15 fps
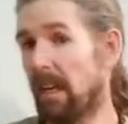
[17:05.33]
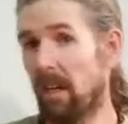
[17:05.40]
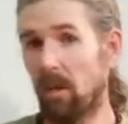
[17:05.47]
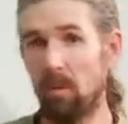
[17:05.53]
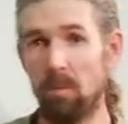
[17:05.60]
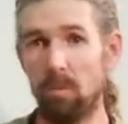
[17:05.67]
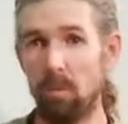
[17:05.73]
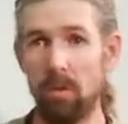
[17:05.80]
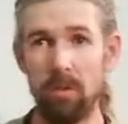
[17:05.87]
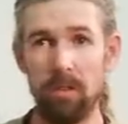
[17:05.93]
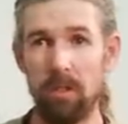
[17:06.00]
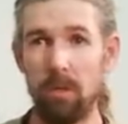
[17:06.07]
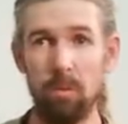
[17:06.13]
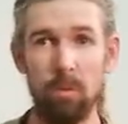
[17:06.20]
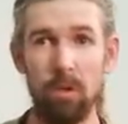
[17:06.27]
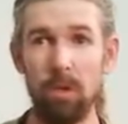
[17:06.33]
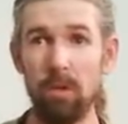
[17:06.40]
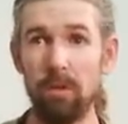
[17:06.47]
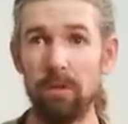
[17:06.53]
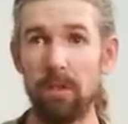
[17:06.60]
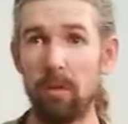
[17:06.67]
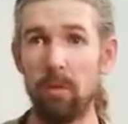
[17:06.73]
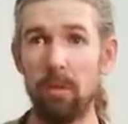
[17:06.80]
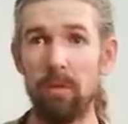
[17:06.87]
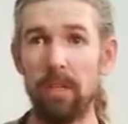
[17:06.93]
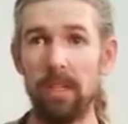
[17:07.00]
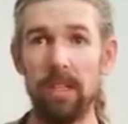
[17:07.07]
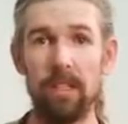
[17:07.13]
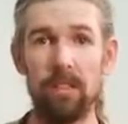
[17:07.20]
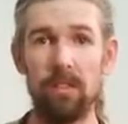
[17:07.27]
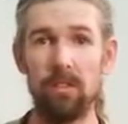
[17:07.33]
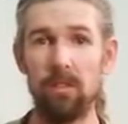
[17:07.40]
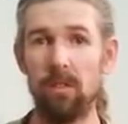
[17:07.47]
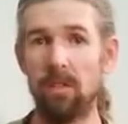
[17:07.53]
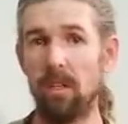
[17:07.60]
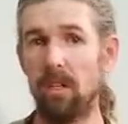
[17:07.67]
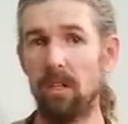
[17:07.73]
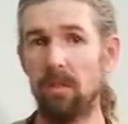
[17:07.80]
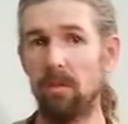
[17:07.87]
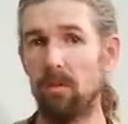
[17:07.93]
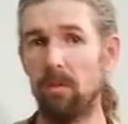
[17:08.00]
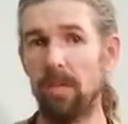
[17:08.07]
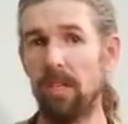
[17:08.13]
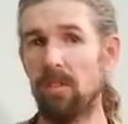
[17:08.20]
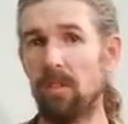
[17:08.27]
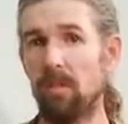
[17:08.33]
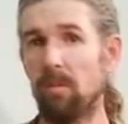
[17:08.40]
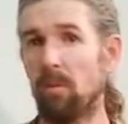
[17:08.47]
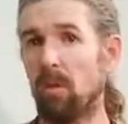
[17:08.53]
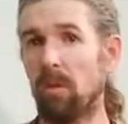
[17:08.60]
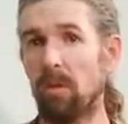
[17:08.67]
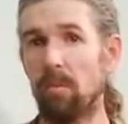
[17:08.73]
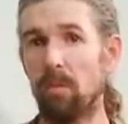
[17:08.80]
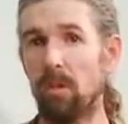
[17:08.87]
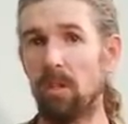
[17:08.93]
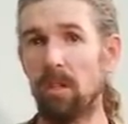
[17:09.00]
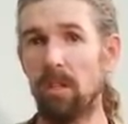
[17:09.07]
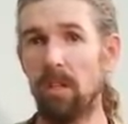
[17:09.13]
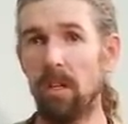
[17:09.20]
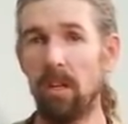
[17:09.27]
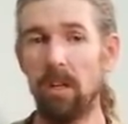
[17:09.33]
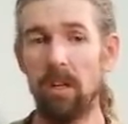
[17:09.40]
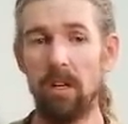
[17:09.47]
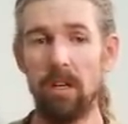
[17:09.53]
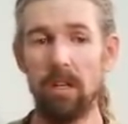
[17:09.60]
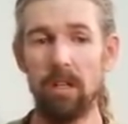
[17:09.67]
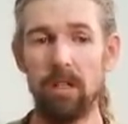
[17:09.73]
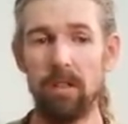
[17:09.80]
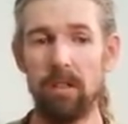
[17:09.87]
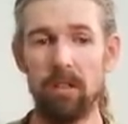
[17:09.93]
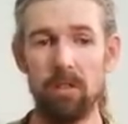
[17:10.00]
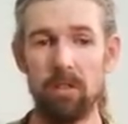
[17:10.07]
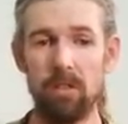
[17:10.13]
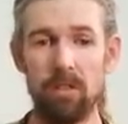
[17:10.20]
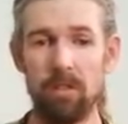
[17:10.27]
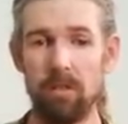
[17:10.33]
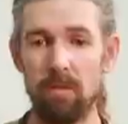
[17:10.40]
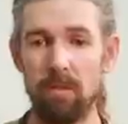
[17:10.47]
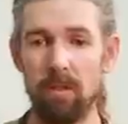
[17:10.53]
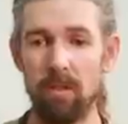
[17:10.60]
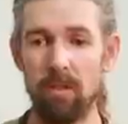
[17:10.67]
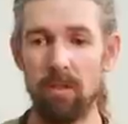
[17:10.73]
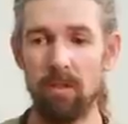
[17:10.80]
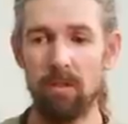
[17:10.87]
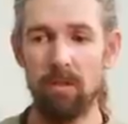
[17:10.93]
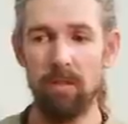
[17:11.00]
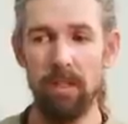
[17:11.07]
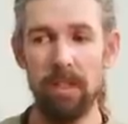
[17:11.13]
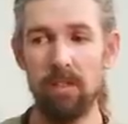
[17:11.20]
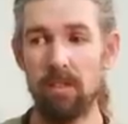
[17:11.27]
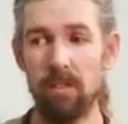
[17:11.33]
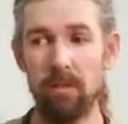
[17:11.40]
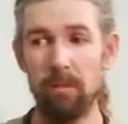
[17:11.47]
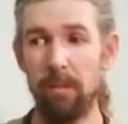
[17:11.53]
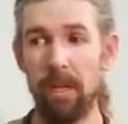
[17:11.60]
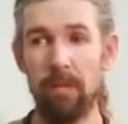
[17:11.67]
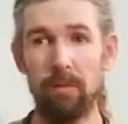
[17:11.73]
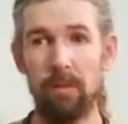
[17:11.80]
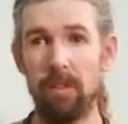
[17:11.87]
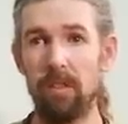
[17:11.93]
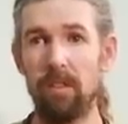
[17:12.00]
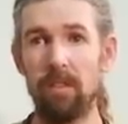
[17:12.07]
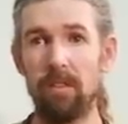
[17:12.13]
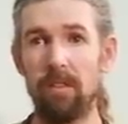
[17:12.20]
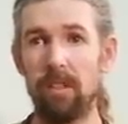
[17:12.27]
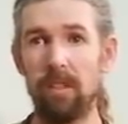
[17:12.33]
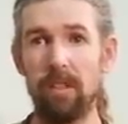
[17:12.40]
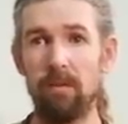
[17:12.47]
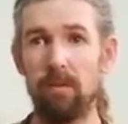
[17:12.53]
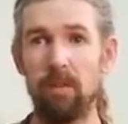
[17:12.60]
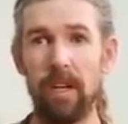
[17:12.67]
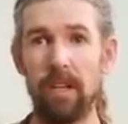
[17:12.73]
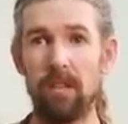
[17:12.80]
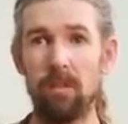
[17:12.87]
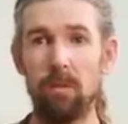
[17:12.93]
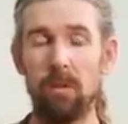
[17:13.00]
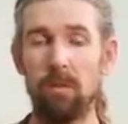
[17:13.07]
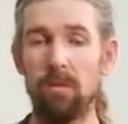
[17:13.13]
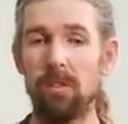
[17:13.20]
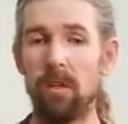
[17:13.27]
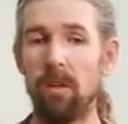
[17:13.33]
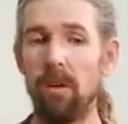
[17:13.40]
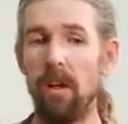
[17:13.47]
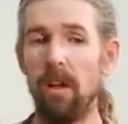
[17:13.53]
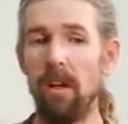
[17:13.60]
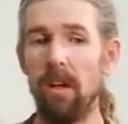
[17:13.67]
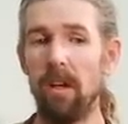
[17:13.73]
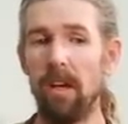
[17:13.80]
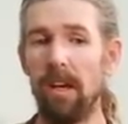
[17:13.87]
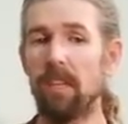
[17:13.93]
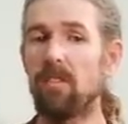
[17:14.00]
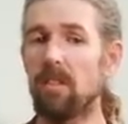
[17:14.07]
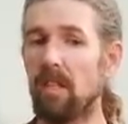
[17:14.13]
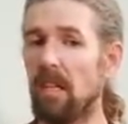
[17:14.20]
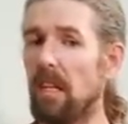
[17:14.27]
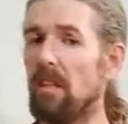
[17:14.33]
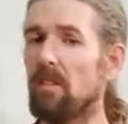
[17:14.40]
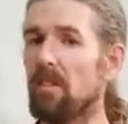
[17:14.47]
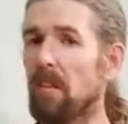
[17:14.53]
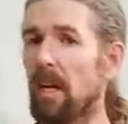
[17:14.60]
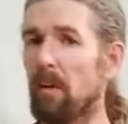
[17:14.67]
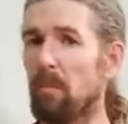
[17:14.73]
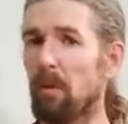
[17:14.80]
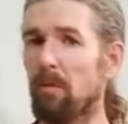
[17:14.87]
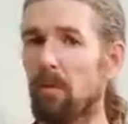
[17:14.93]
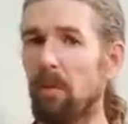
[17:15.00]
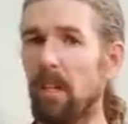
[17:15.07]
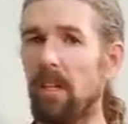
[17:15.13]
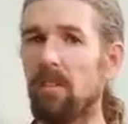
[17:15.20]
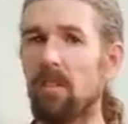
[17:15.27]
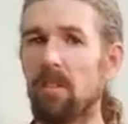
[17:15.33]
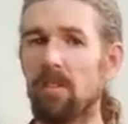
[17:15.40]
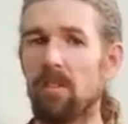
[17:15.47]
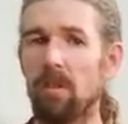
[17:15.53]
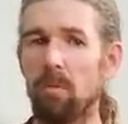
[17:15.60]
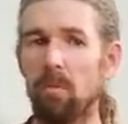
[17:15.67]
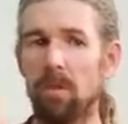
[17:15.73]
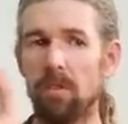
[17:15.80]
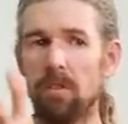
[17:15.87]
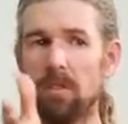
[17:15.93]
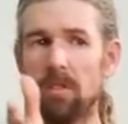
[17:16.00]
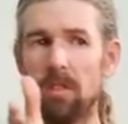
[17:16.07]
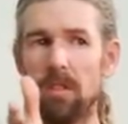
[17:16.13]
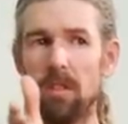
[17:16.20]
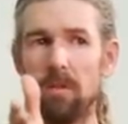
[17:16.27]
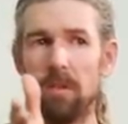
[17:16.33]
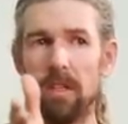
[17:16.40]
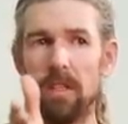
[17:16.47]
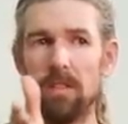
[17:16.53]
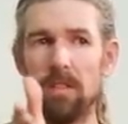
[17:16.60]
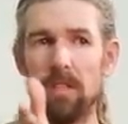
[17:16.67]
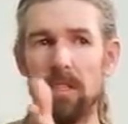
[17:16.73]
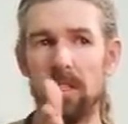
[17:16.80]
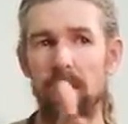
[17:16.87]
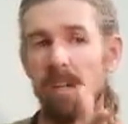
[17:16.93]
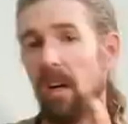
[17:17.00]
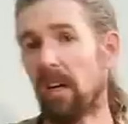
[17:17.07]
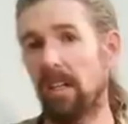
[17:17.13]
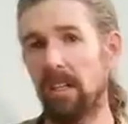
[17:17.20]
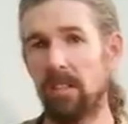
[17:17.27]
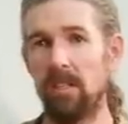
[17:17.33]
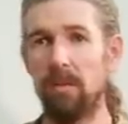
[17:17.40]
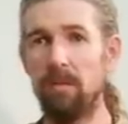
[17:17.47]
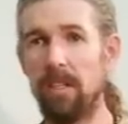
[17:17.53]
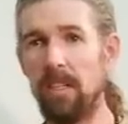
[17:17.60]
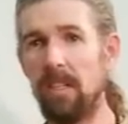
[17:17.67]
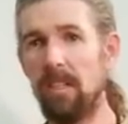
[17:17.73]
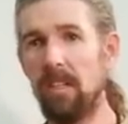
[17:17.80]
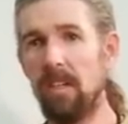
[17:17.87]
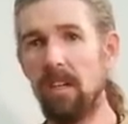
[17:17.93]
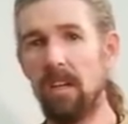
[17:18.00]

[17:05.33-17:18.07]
now wolves are moving into our region more and more. Just east of Medford, they've tracked a wolf. So it's these type of regions that will serve as the connectivity